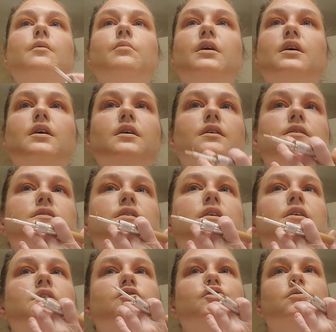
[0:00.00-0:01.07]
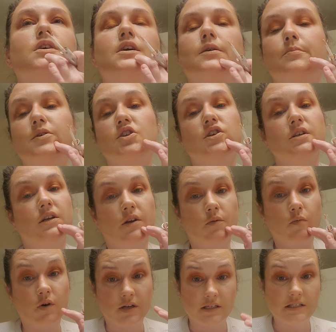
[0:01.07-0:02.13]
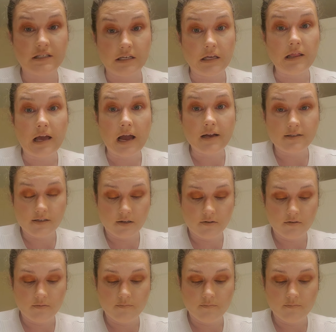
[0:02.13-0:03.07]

because Joint Commission didn't want to see that.